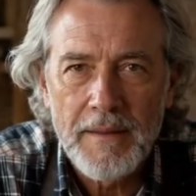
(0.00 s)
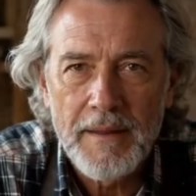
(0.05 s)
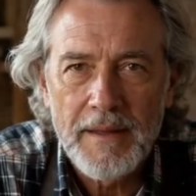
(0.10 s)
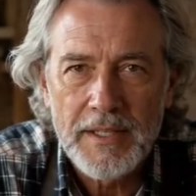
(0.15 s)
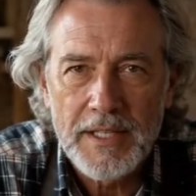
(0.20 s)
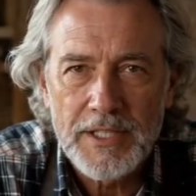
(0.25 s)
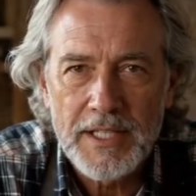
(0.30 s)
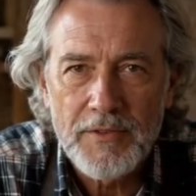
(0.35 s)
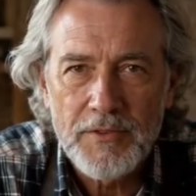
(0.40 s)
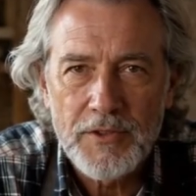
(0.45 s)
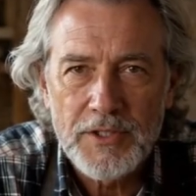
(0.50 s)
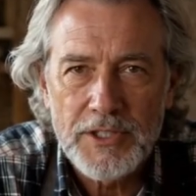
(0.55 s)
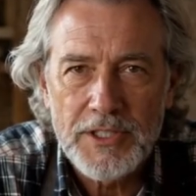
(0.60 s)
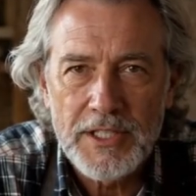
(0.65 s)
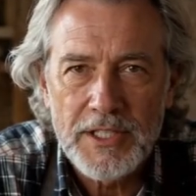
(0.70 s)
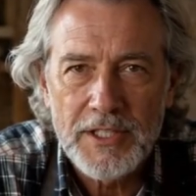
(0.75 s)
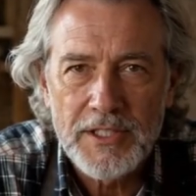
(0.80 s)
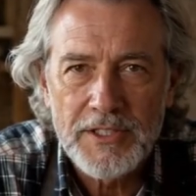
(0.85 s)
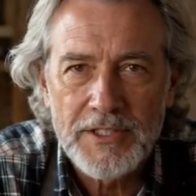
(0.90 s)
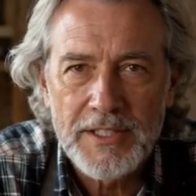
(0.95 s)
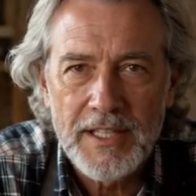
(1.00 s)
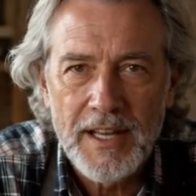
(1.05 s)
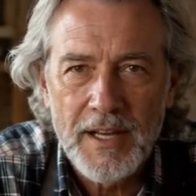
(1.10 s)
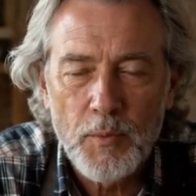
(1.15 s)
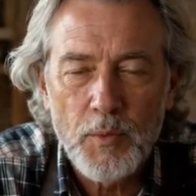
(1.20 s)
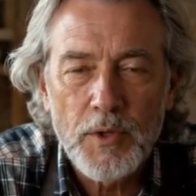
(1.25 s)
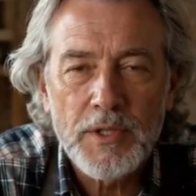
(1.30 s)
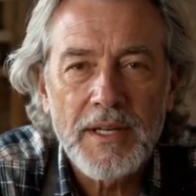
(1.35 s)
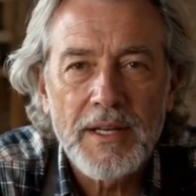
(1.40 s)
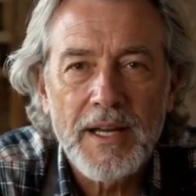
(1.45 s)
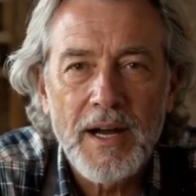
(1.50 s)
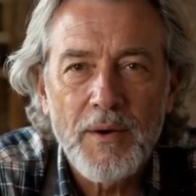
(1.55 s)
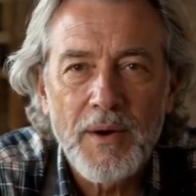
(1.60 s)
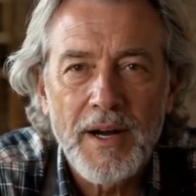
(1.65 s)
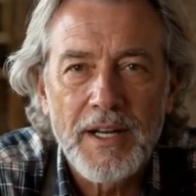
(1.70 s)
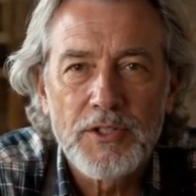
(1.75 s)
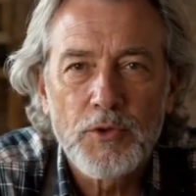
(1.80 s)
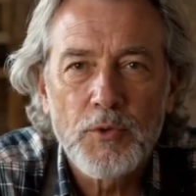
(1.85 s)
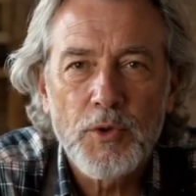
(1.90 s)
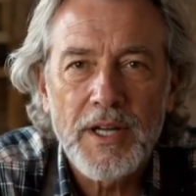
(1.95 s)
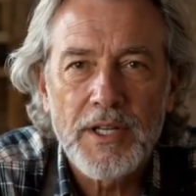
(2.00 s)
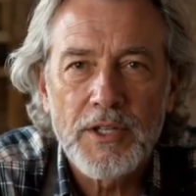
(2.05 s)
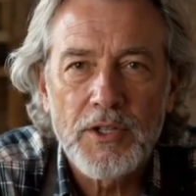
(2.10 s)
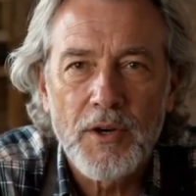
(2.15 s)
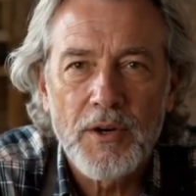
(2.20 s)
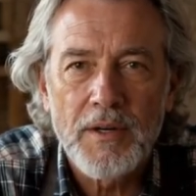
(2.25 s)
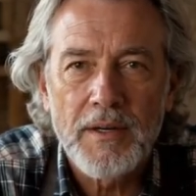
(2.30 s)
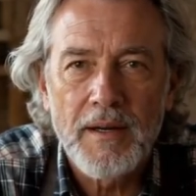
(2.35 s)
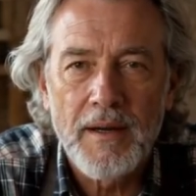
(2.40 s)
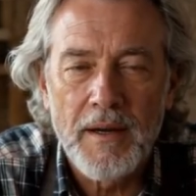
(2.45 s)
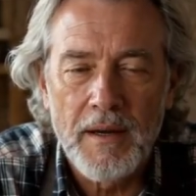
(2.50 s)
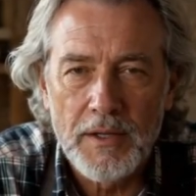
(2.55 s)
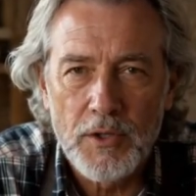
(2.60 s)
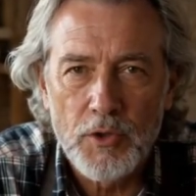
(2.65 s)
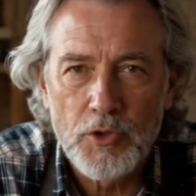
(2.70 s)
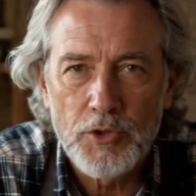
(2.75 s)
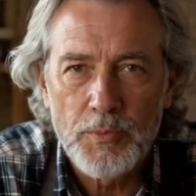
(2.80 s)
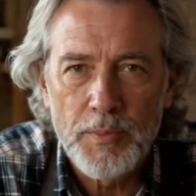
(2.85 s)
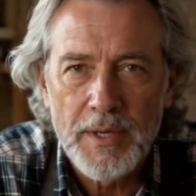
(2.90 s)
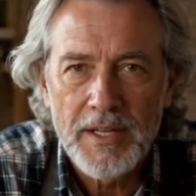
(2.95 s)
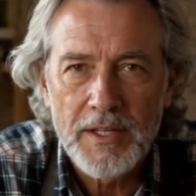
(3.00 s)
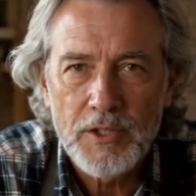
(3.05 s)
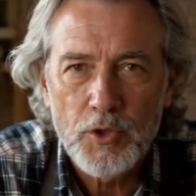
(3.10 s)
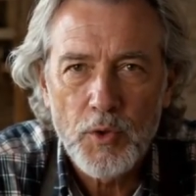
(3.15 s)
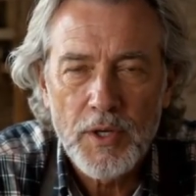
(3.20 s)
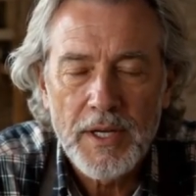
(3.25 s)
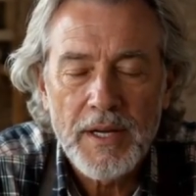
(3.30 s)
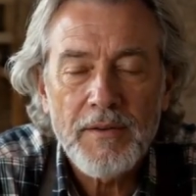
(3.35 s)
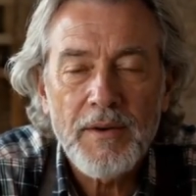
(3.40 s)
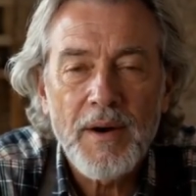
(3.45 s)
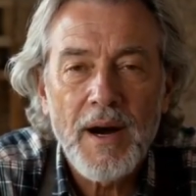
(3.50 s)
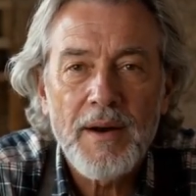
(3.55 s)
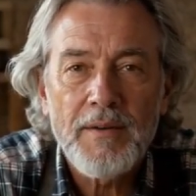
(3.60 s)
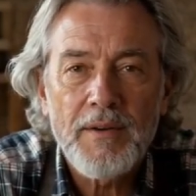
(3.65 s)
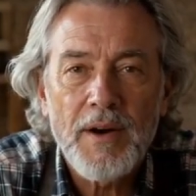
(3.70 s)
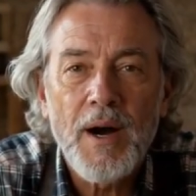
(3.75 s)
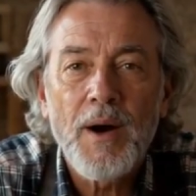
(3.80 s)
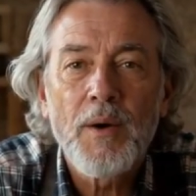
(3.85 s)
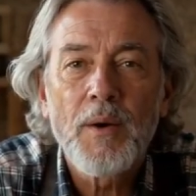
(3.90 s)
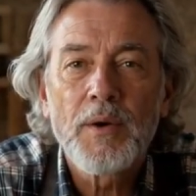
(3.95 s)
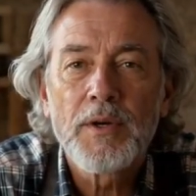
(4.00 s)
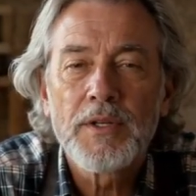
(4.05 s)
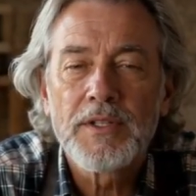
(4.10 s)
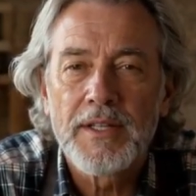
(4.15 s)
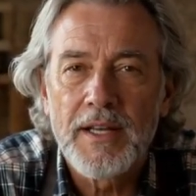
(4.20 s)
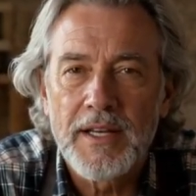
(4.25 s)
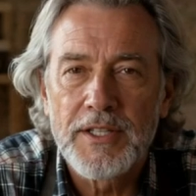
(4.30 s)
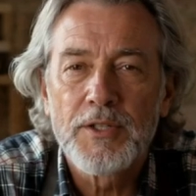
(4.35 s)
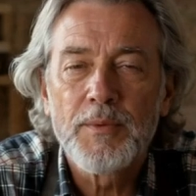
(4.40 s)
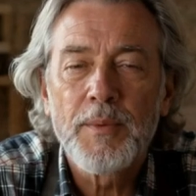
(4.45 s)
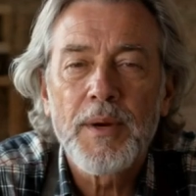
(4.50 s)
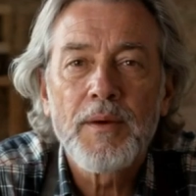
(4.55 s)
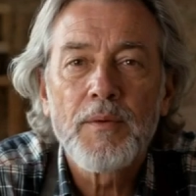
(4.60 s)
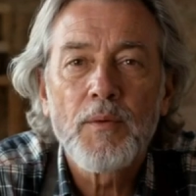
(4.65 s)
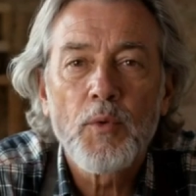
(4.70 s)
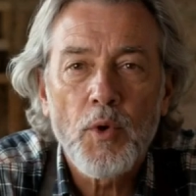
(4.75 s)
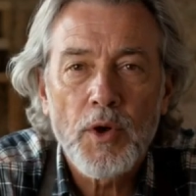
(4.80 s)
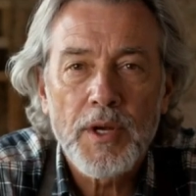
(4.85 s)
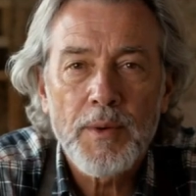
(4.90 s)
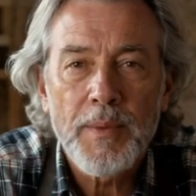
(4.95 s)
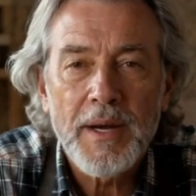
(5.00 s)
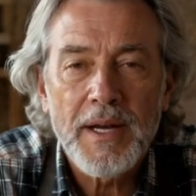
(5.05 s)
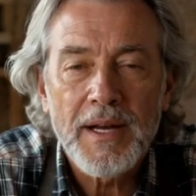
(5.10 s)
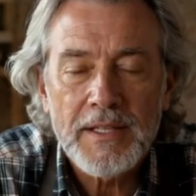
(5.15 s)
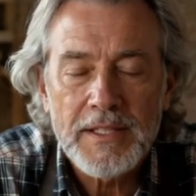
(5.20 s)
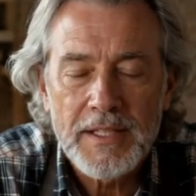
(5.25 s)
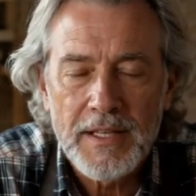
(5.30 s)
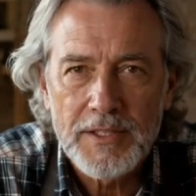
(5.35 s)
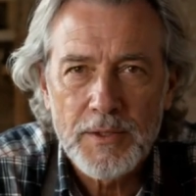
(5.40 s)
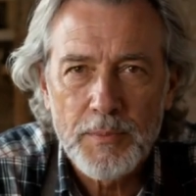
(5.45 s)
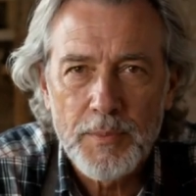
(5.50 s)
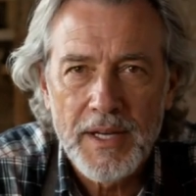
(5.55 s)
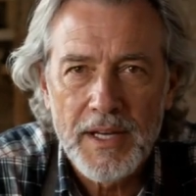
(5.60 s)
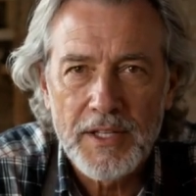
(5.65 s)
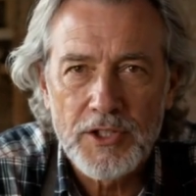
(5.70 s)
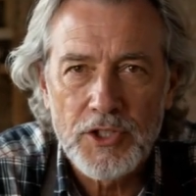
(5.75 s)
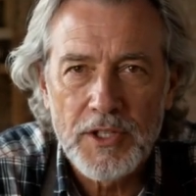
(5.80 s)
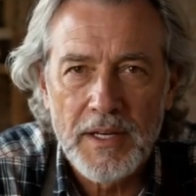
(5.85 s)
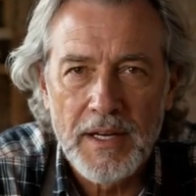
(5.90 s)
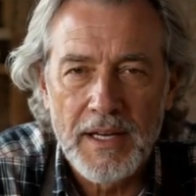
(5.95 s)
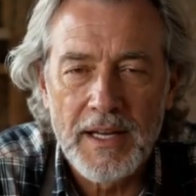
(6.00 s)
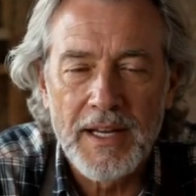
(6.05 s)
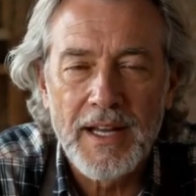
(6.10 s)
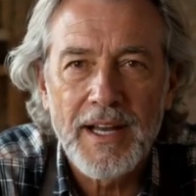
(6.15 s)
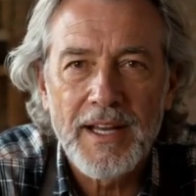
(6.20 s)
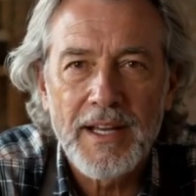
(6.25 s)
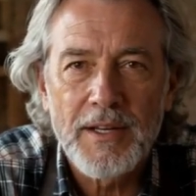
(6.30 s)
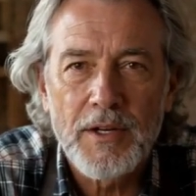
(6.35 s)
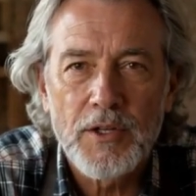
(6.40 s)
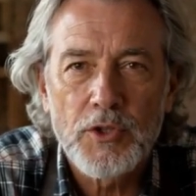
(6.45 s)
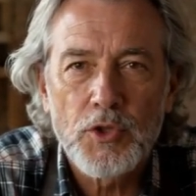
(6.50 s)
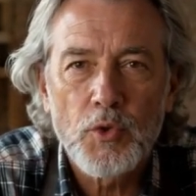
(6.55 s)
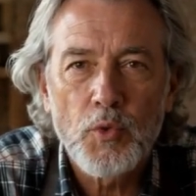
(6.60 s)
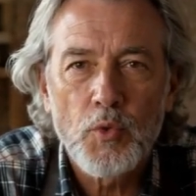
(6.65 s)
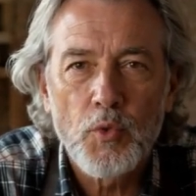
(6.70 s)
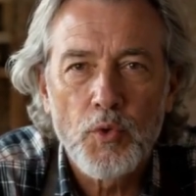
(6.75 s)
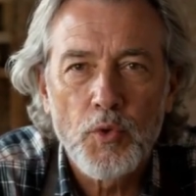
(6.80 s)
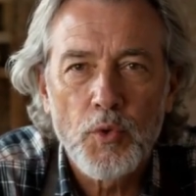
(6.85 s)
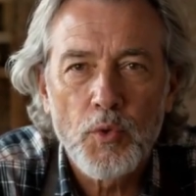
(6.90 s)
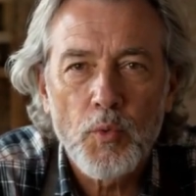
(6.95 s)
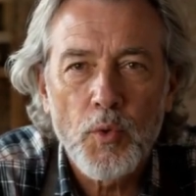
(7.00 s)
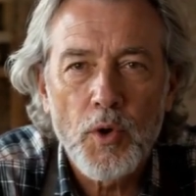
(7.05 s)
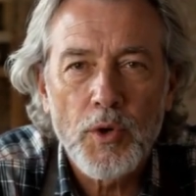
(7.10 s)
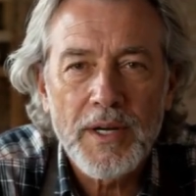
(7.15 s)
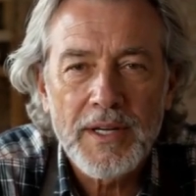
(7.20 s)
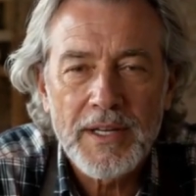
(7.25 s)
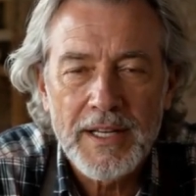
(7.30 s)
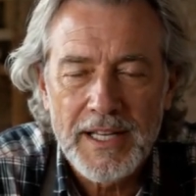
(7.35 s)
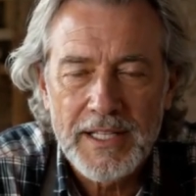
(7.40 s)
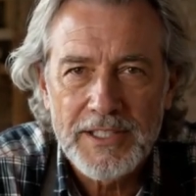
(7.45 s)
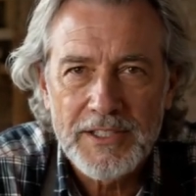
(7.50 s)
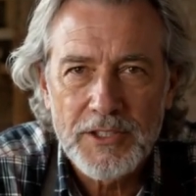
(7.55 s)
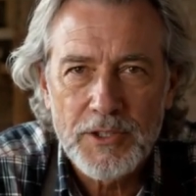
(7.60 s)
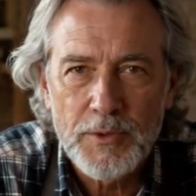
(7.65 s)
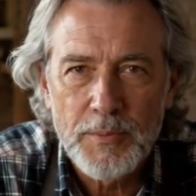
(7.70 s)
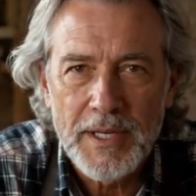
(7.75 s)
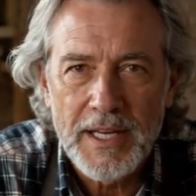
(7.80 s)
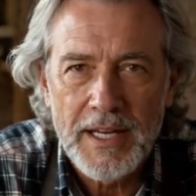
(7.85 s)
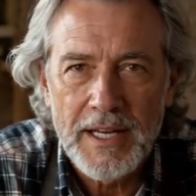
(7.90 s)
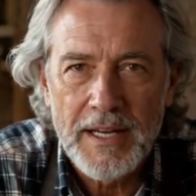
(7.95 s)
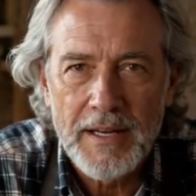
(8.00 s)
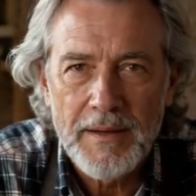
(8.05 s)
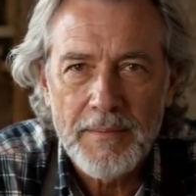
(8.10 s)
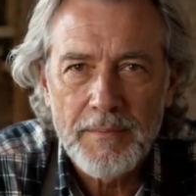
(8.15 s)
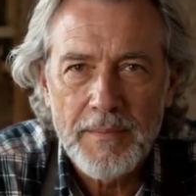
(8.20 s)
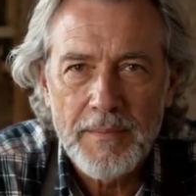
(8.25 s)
The difference is that with a Narex Richter, you spend $25 and spend 40 minutes at the bench getting the tool where it needs to be.